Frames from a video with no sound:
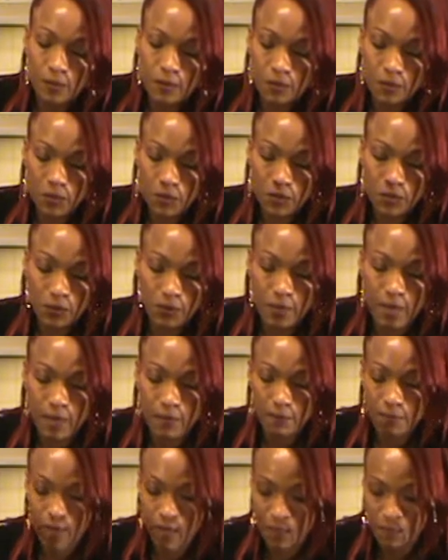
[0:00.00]
So
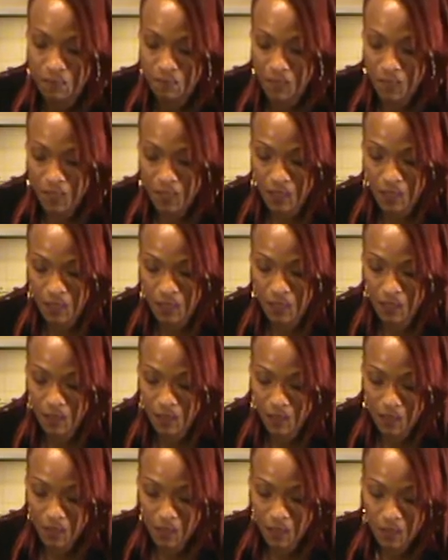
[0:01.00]
that might be
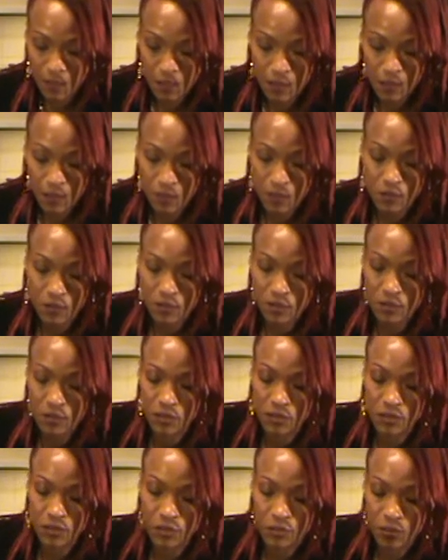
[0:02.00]

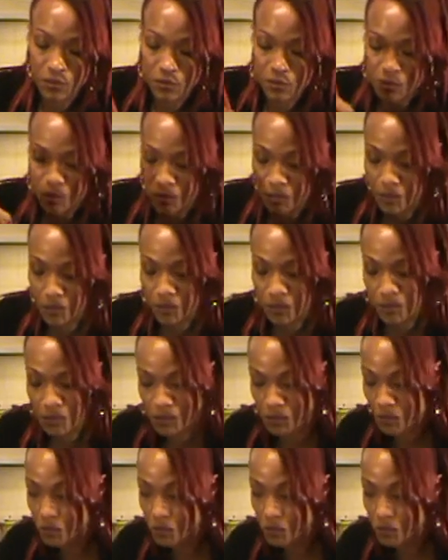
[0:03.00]
considered a